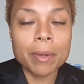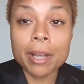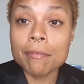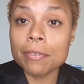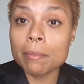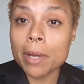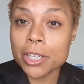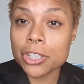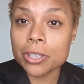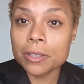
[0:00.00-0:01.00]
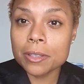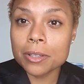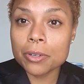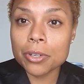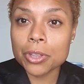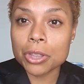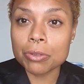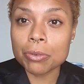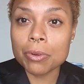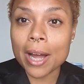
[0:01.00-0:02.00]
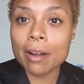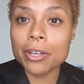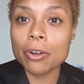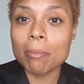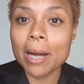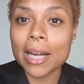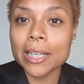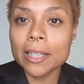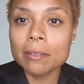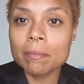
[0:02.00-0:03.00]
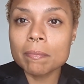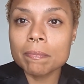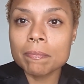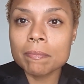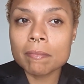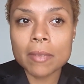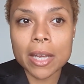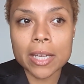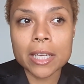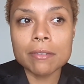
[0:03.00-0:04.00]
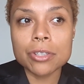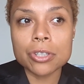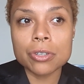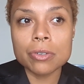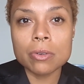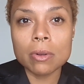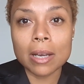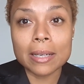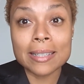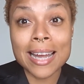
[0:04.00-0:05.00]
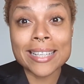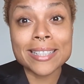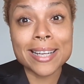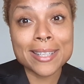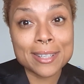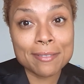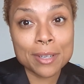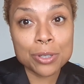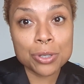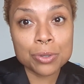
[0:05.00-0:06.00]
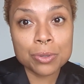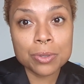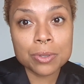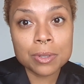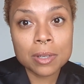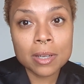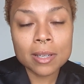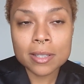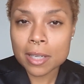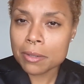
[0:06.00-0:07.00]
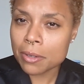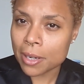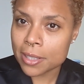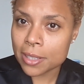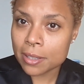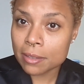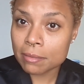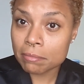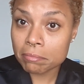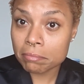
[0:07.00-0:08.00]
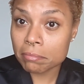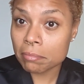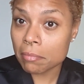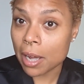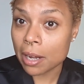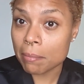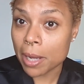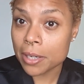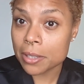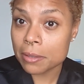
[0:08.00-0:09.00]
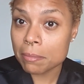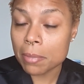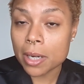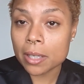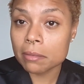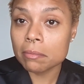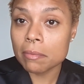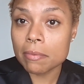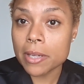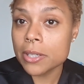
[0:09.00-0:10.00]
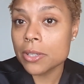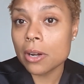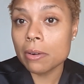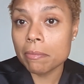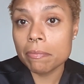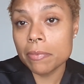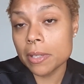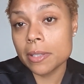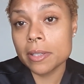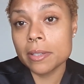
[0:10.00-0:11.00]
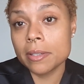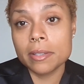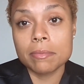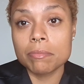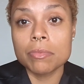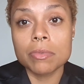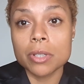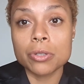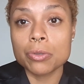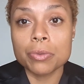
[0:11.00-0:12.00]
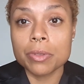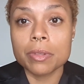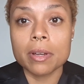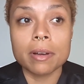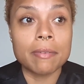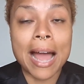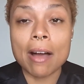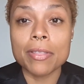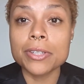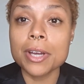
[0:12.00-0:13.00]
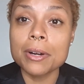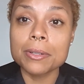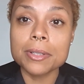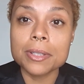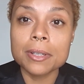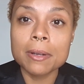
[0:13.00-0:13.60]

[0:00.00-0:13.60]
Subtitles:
inflammation throughout your body. It gives you digestive issues. Sounds crazy, I'd imagine, but this is the truth of how this goes.